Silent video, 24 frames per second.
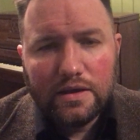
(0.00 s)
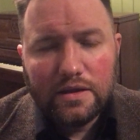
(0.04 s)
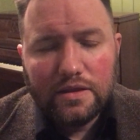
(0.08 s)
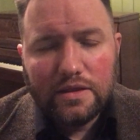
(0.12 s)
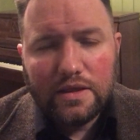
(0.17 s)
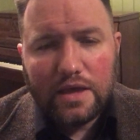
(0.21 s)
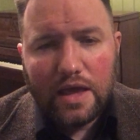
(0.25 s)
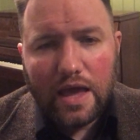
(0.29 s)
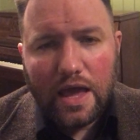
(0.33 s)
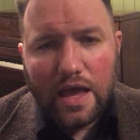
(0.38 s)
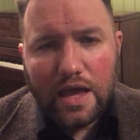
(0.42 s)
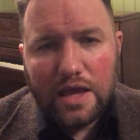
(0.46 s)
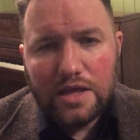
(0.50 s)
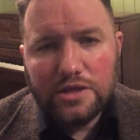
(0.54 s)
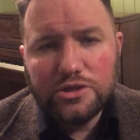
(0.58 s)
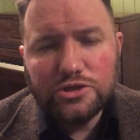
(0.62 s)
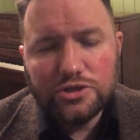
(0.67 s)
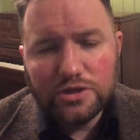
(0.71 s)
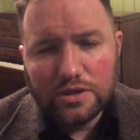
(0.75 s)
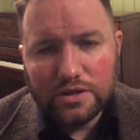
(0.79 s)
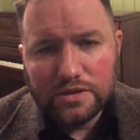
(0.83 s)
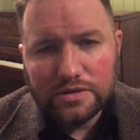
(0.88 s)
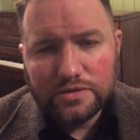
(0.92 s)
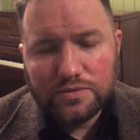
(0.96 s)
the
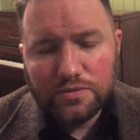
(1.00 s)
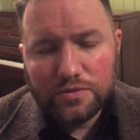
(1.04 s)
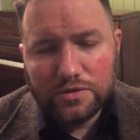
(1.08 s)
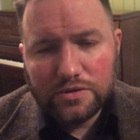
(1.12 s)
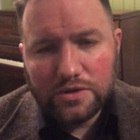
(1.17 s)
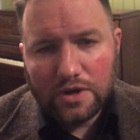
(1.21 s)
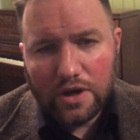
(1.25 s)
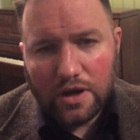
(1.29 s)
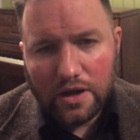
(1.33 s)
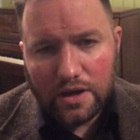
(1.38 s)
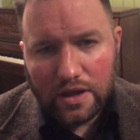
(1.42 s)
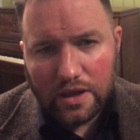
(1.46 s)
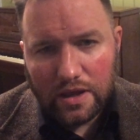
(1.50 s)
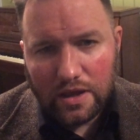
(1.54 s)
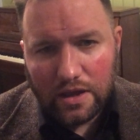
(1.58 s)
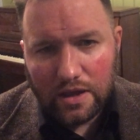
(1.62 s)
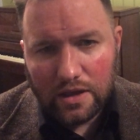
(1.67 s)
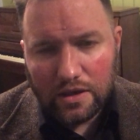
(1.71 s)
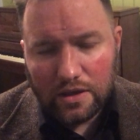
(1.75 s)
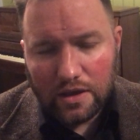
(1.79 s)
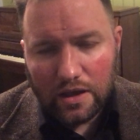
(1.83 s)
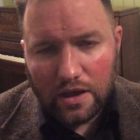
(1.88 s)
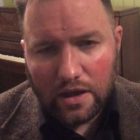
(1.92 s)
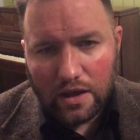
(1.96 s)
ancients, we're
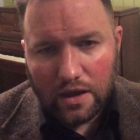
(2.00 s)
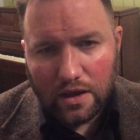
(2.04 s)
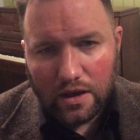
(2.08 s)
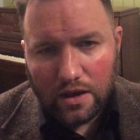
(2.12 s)
talking